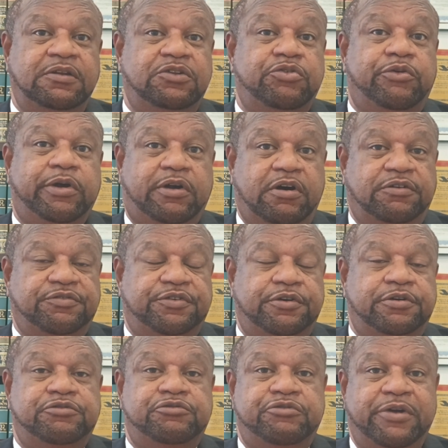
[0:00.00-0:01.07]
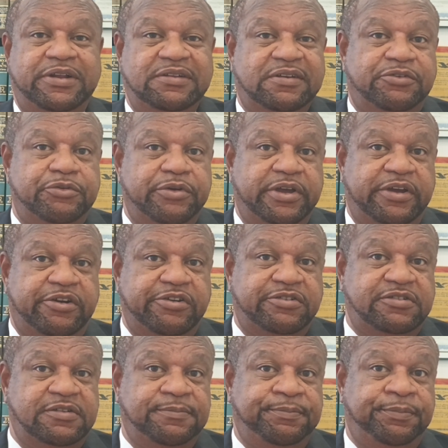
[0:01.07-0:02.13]
to recover rent
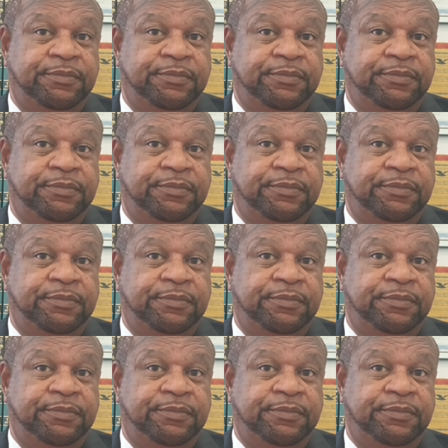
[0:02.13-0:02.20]
arrears